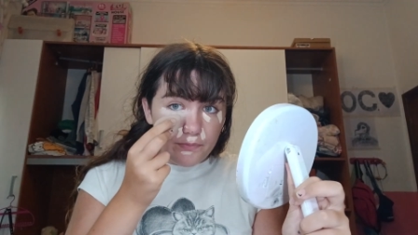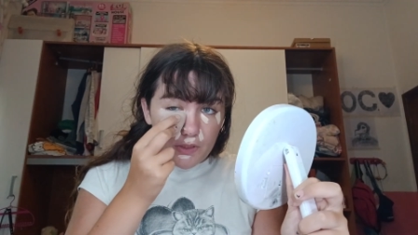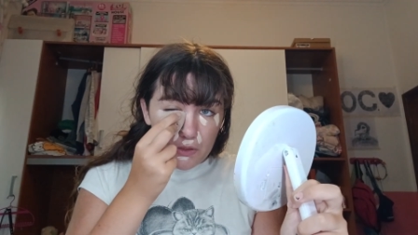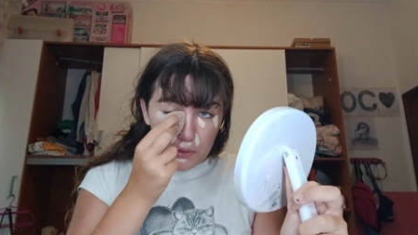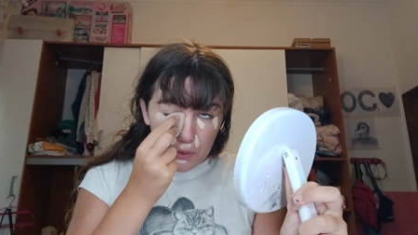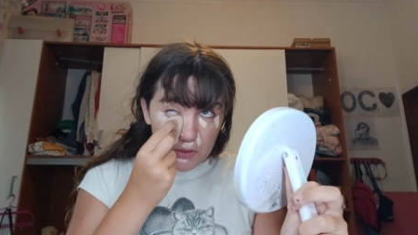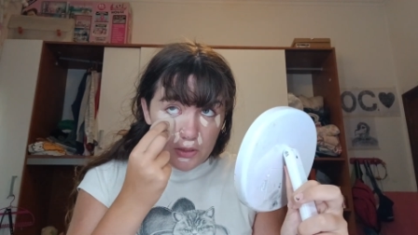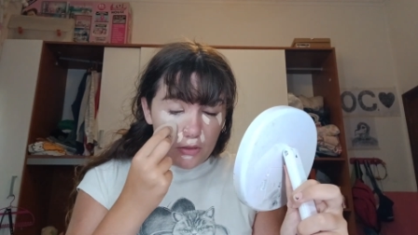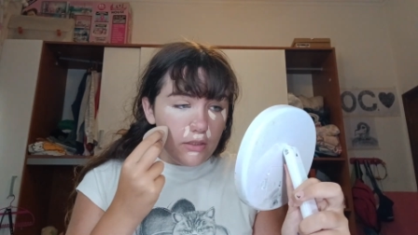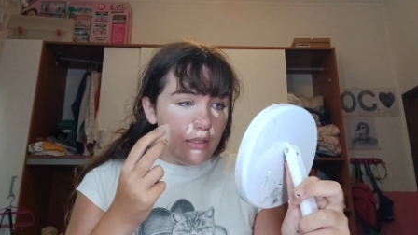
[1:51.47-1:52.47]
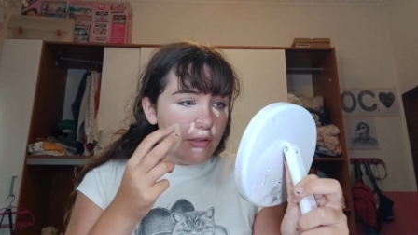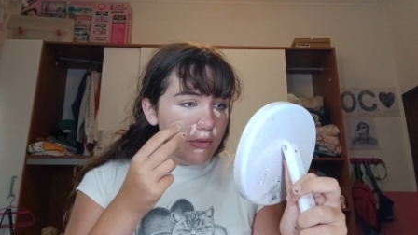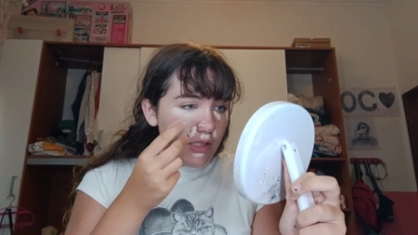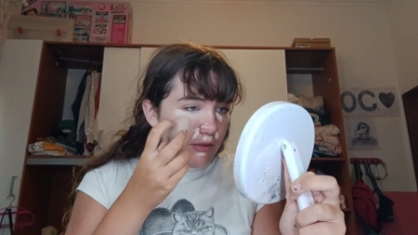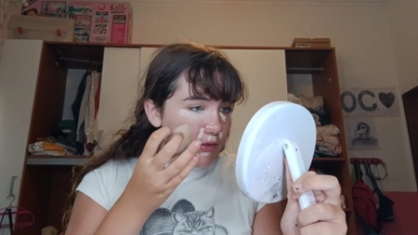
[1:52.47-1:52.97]
I
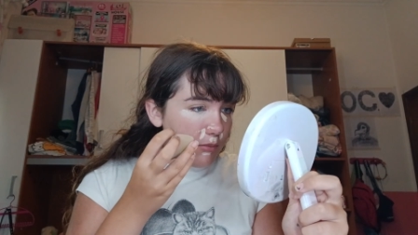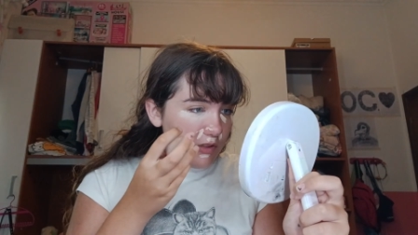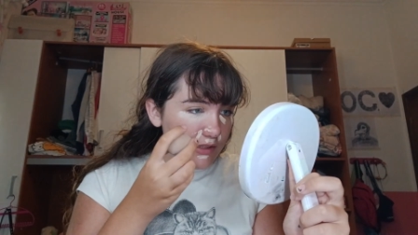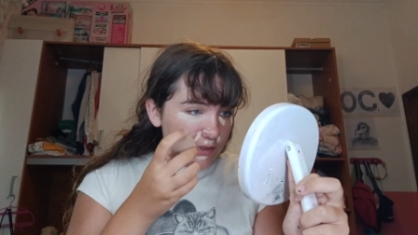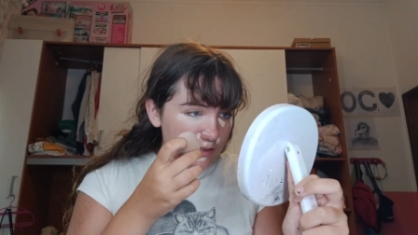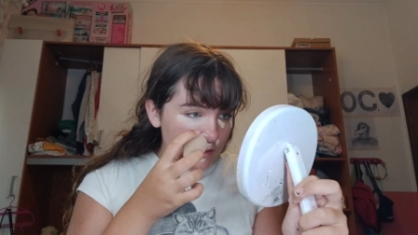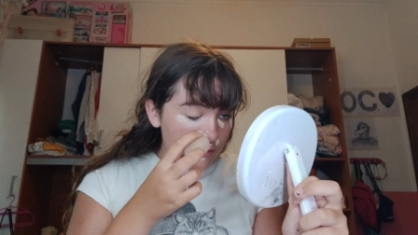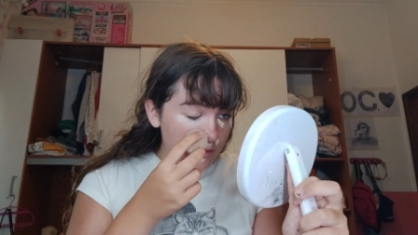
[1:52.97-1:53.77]
will have to blend this out